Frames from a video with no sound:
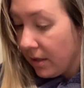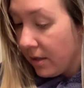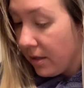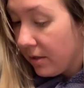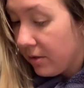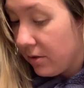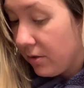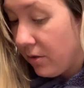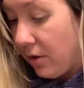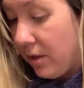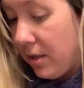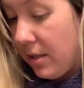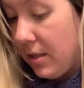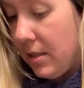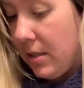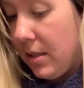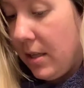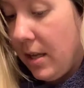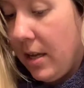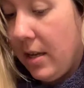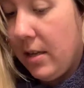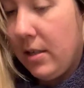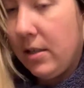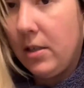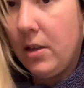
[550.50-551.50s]
So you can
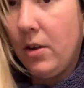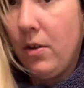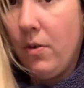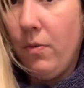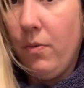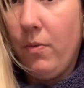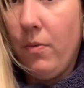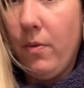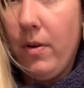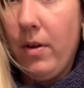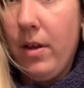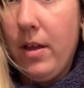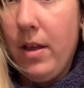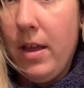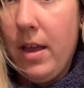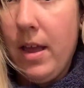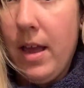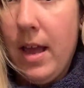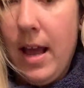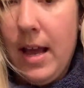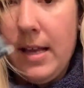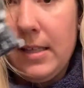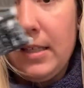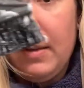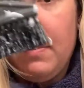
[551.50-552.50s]
see, so
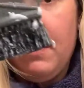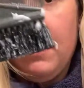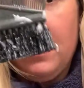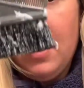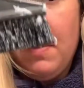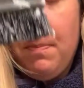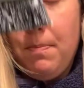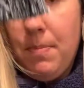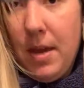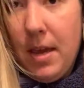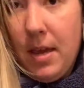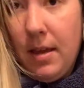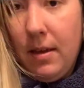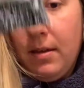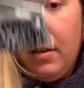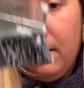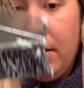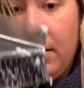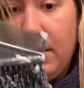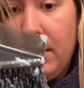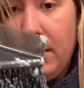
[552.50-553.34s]
as I'm dipping,